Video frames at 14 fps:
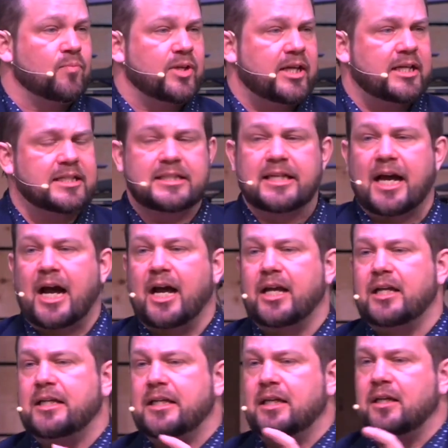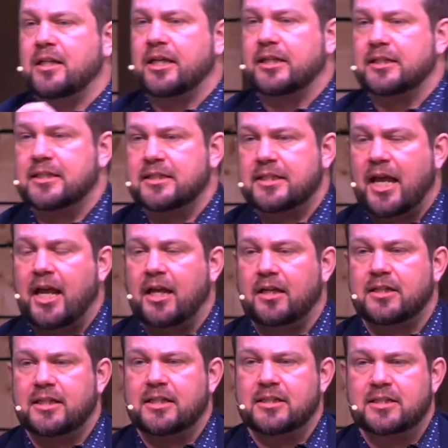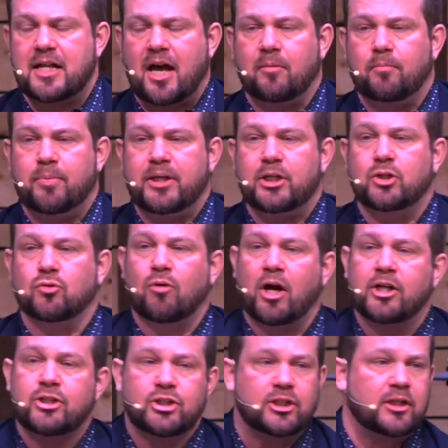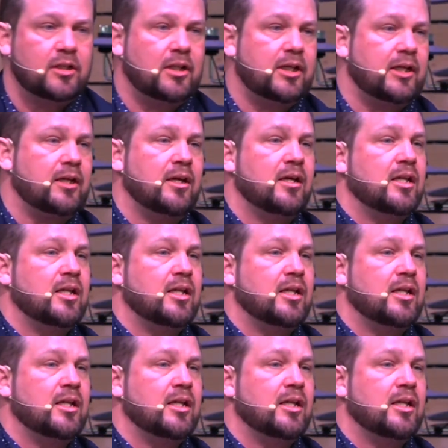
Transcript: is the idea that a saint is not begrudgingly